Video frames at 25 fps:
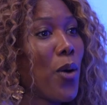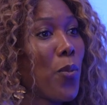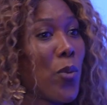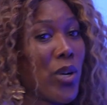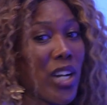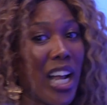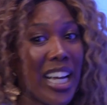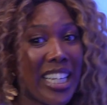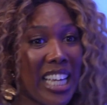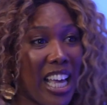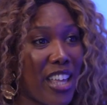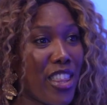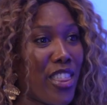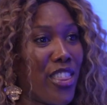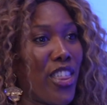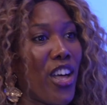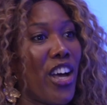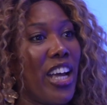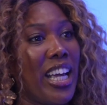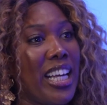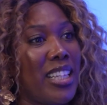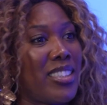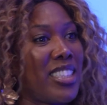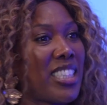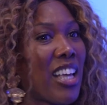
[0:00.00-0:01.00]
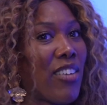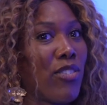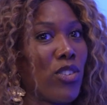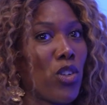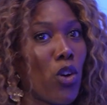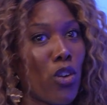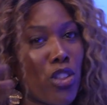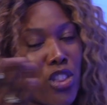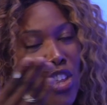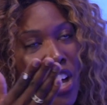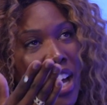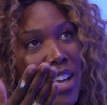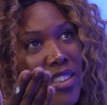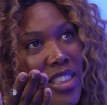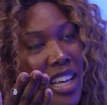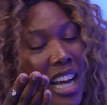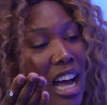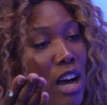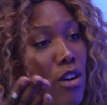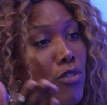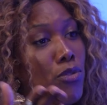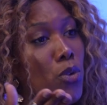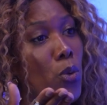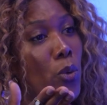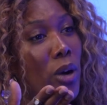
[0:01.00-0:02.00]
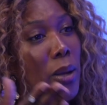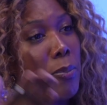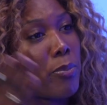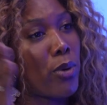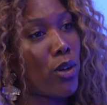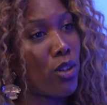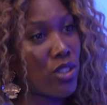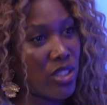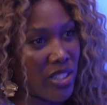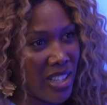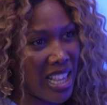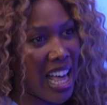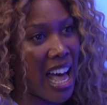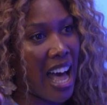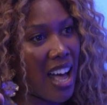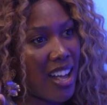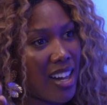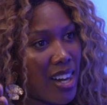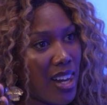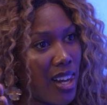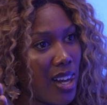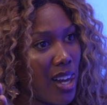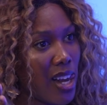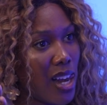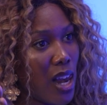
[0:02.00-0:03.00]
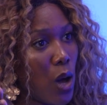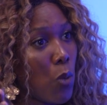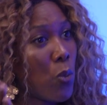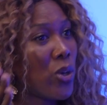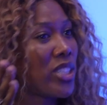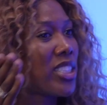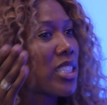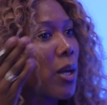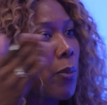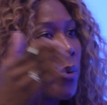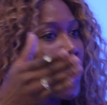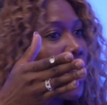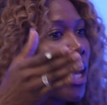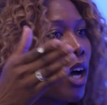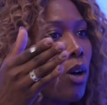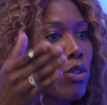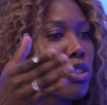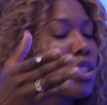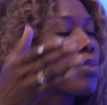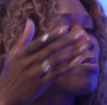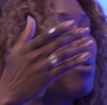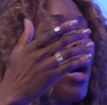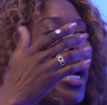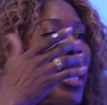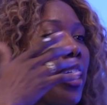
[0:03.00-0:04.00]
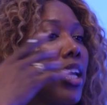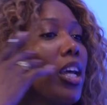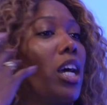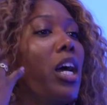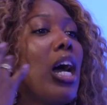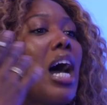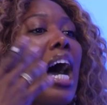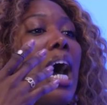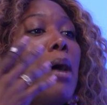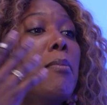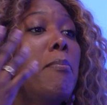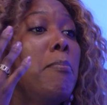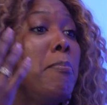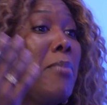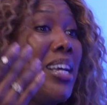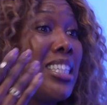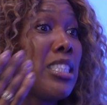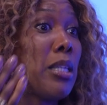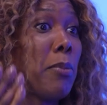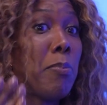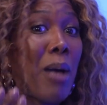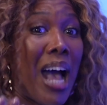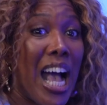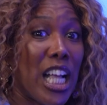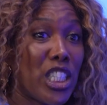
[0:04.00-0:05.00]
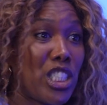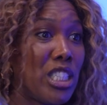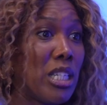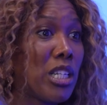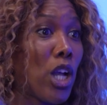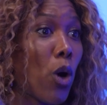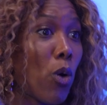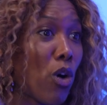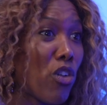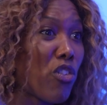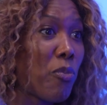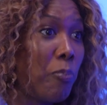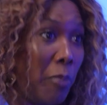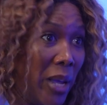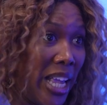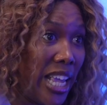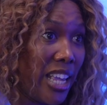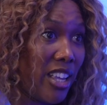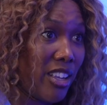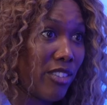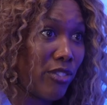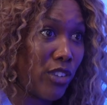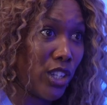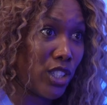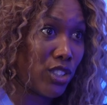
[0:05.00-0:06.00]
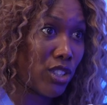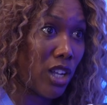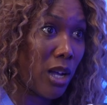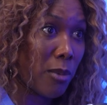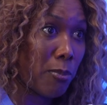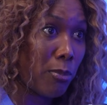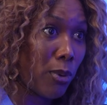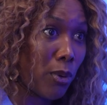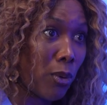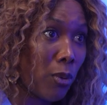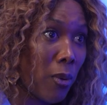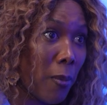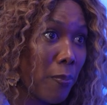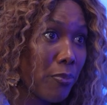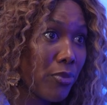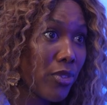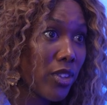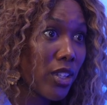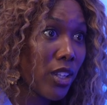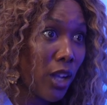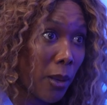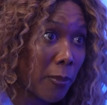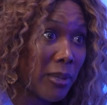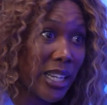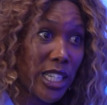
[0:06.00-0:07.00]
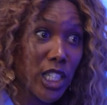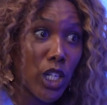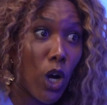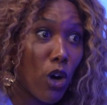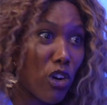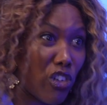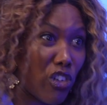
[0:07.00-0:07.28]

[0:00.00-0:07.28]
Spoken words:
when I get 37 or 30 out of 40 because of that. When someone else might actually go off beat, for example, completely go